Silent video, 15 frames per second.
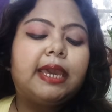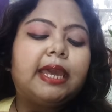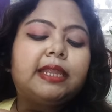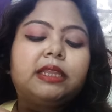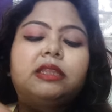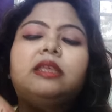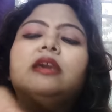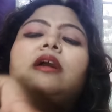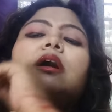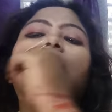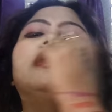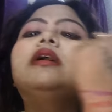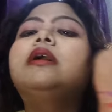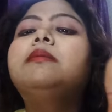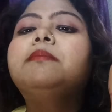and they
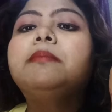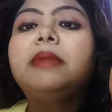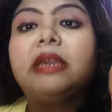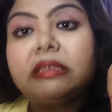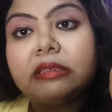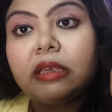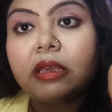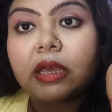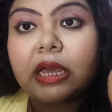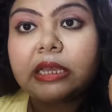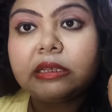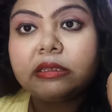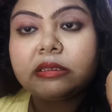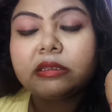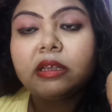are amazing,
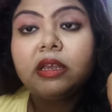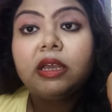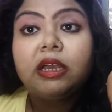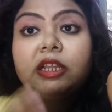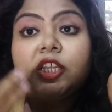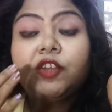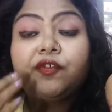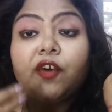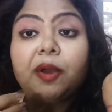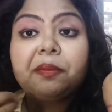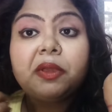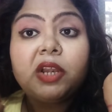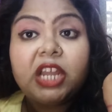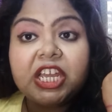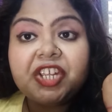guys. The
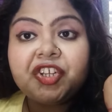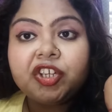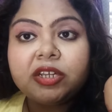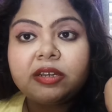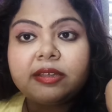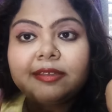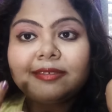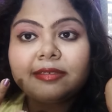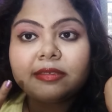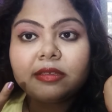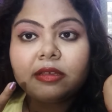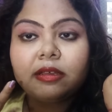formulation is